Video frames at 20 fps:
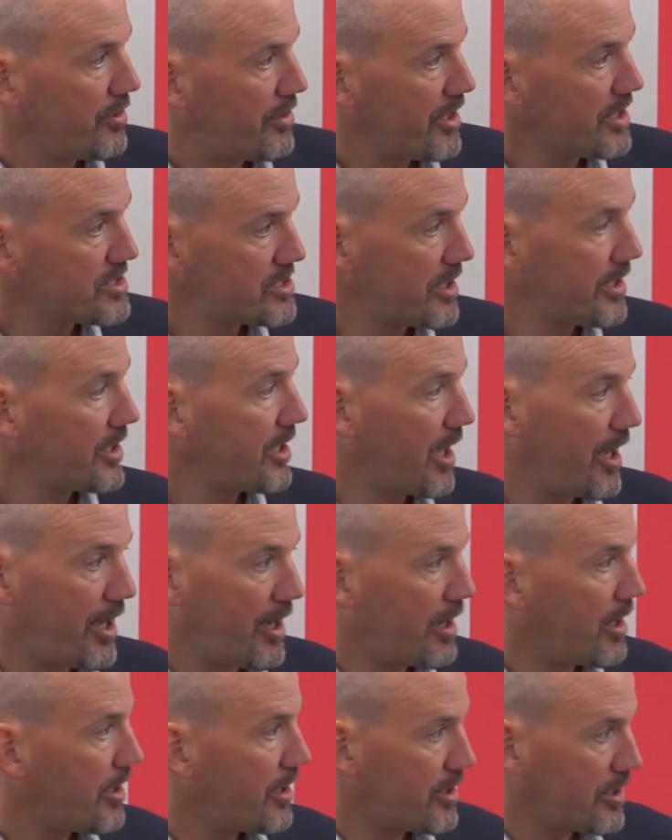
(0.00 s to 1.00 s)
things like
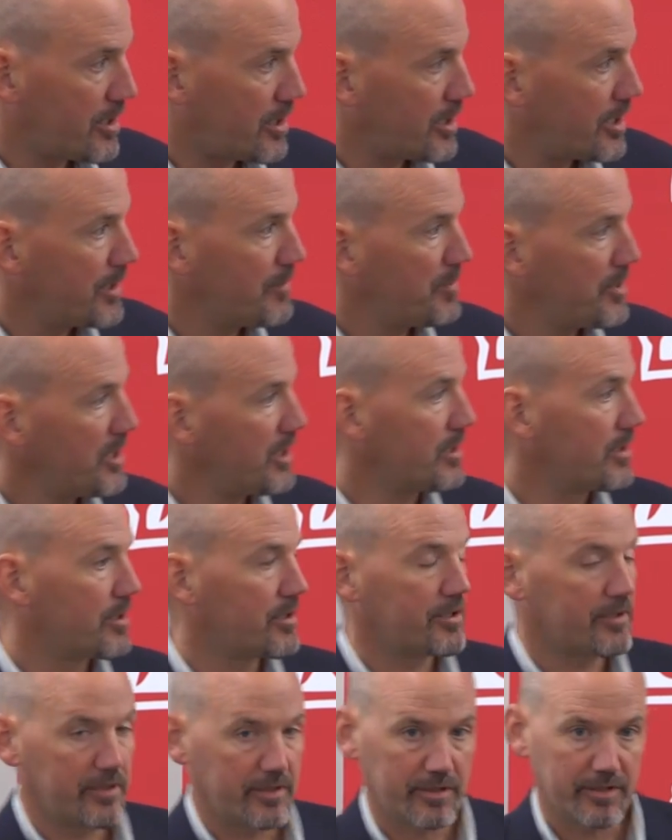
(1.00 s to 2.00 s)
AIIB, uh,
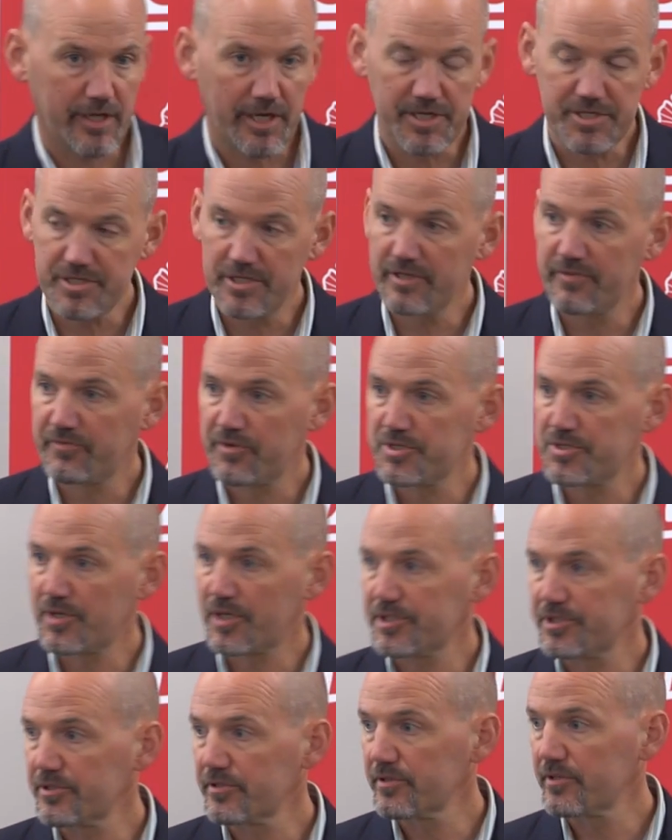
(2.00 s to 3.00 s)
uh, Asian
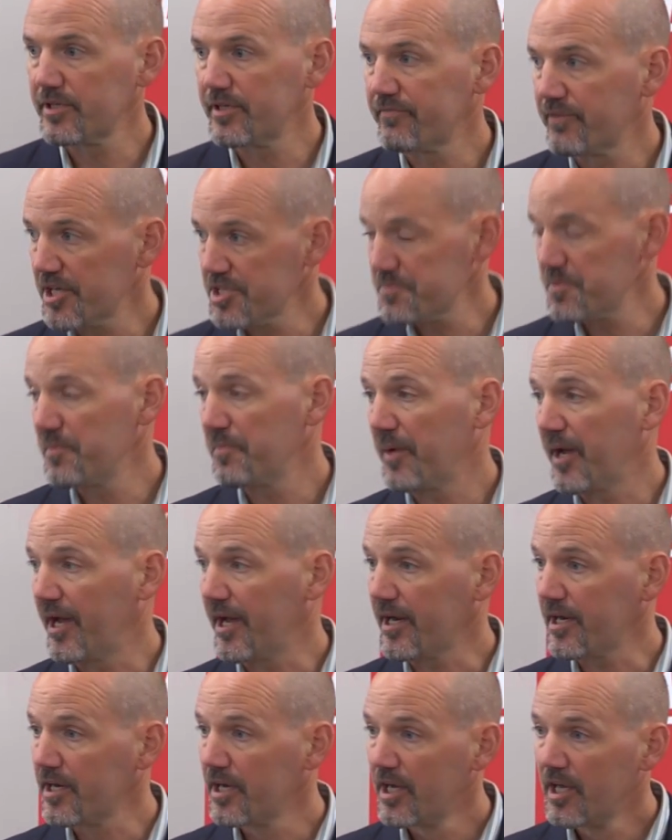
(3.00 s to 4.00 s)
Infrastructure Investment
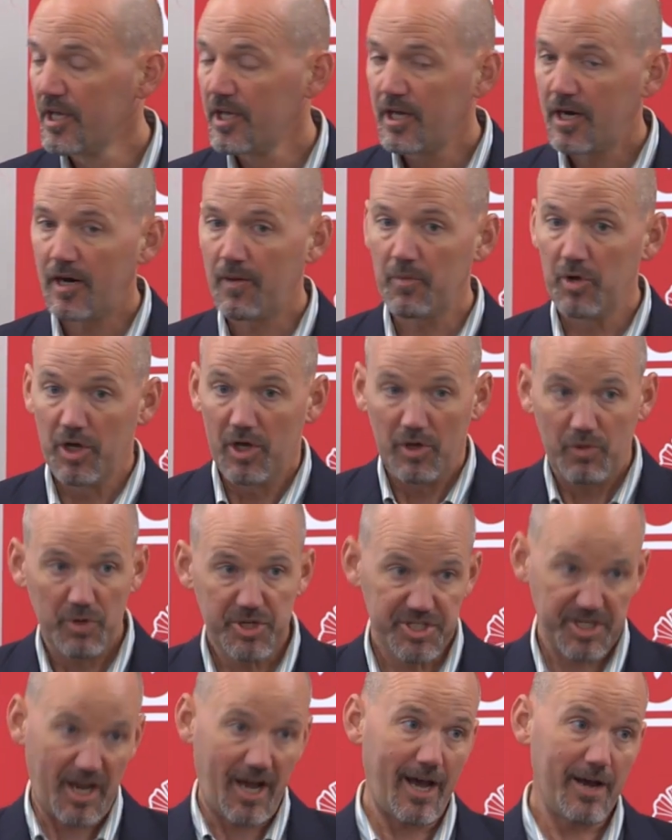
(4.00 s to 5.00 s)
Bank, um,
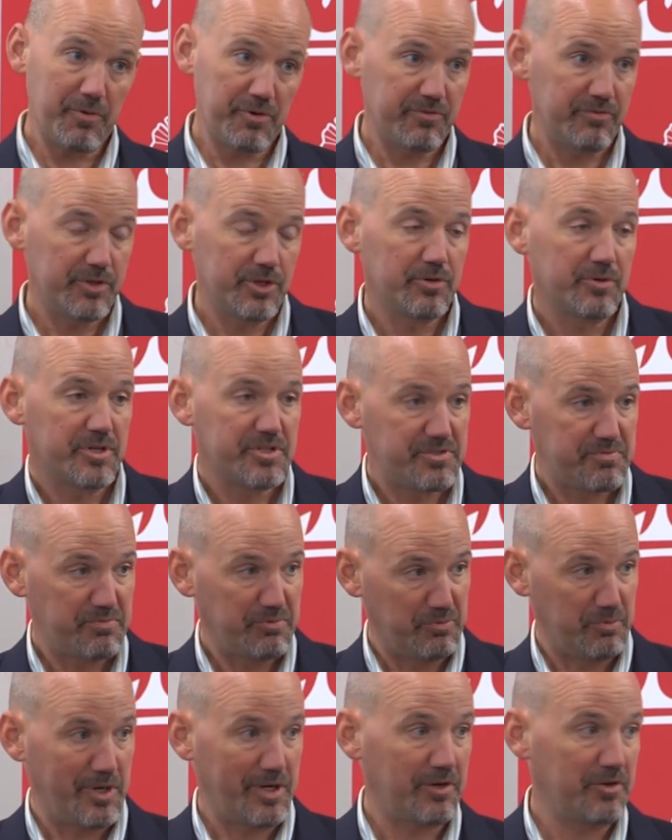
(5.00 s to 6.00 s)
which I would view as
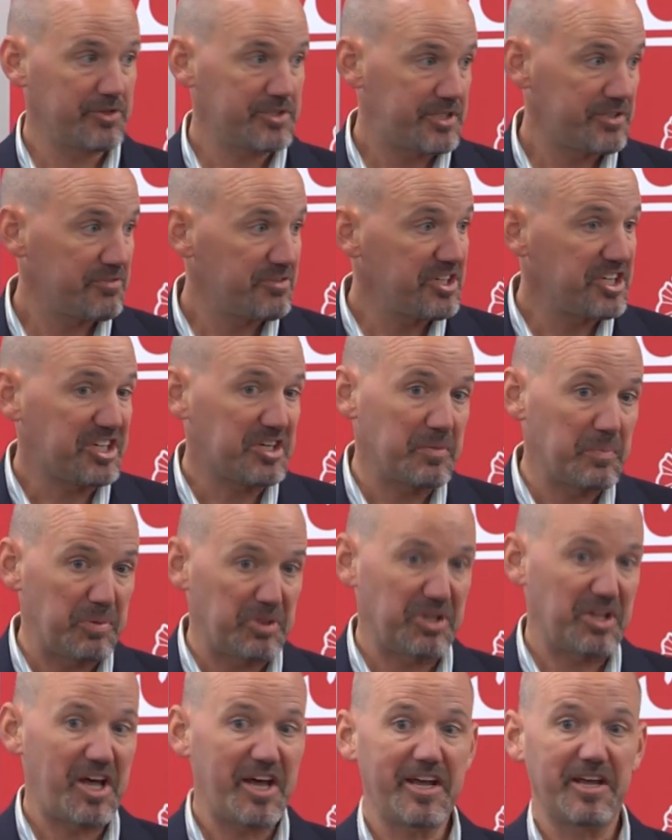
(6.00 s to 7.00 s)
relatively
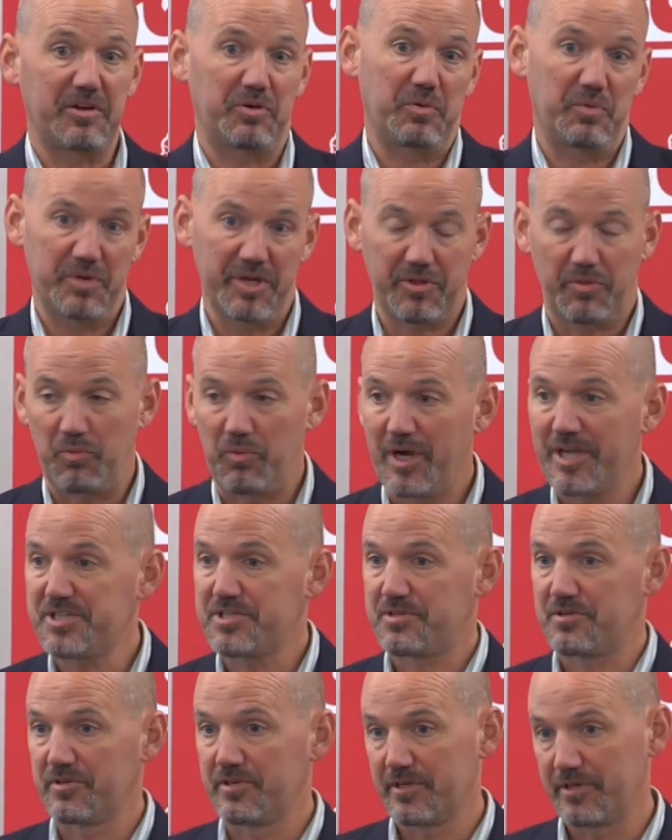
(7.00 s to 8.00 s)
compliant with
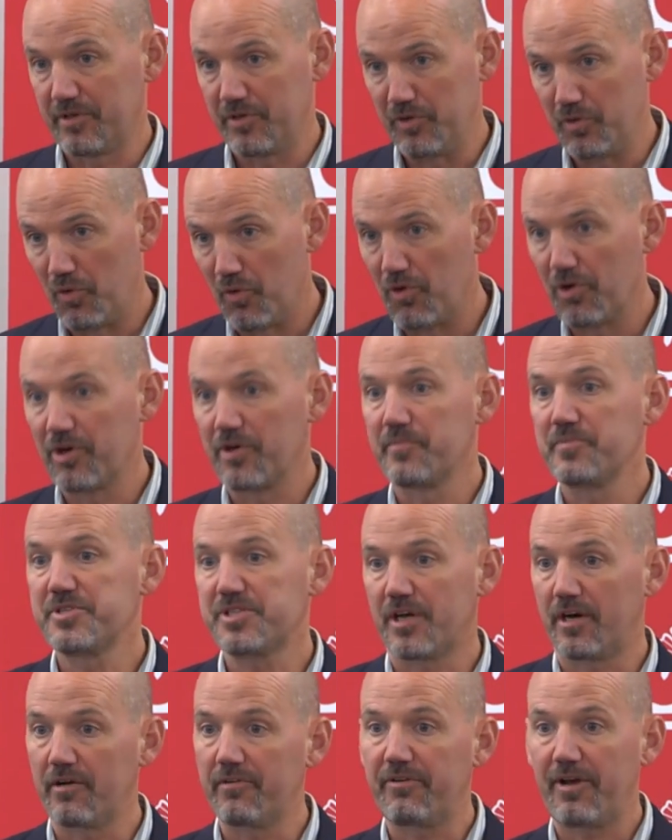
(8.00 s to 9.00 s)
Western norms
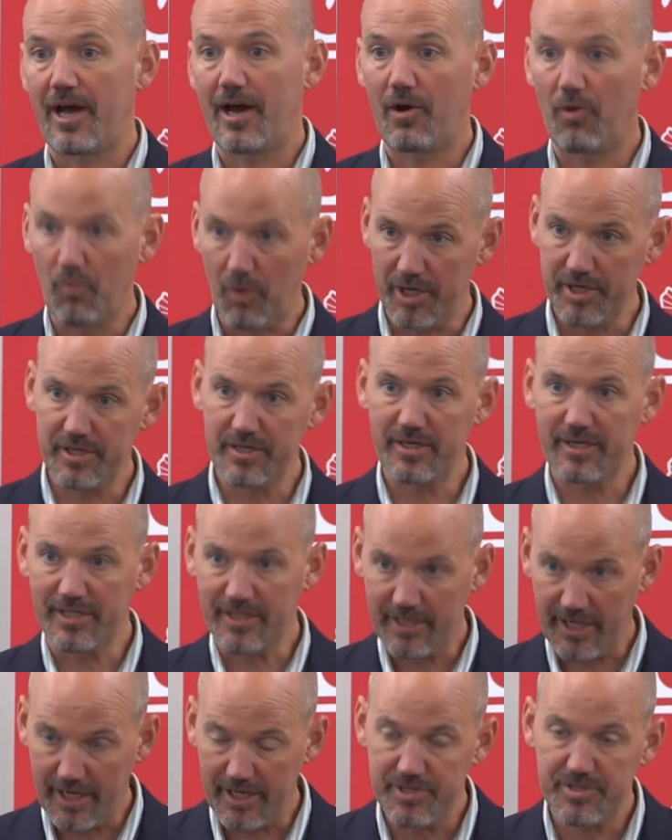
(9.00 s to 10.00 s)
of how one
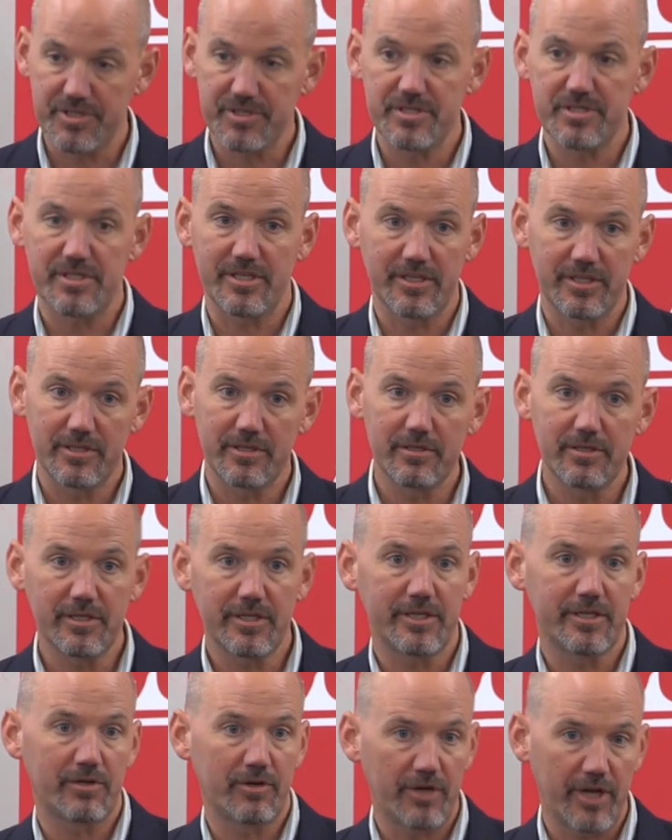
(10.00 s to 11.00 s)
engages in
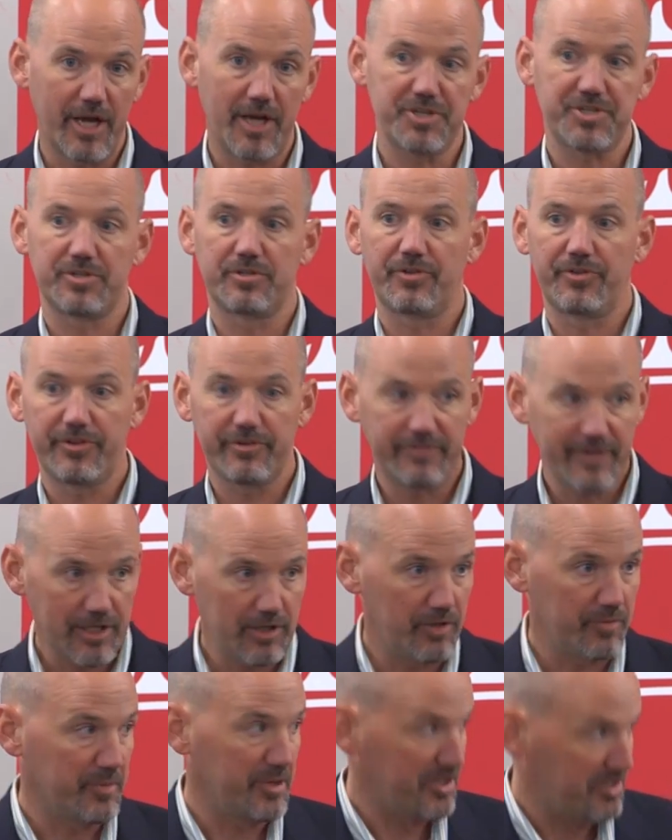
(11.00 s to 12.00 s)
international
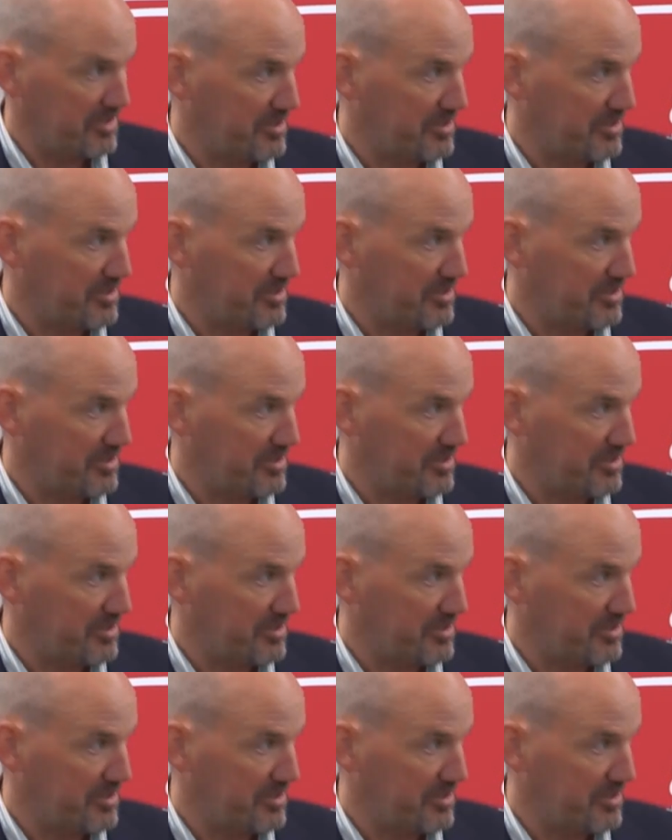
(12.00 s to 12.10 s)
development.